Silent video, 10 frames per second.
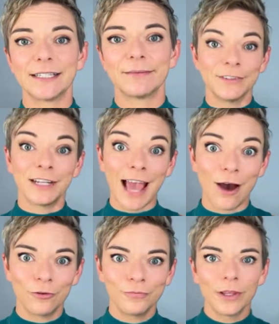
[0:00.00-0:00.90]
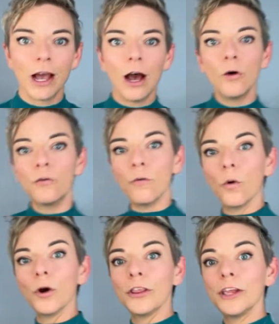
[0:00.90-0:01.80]
Now, for
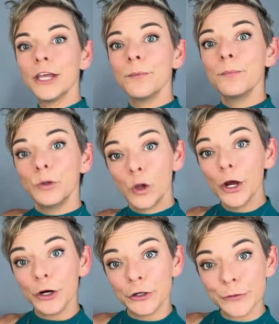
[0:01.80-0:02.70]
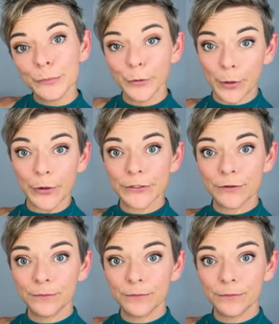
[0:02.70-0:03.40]
the employer's proposal.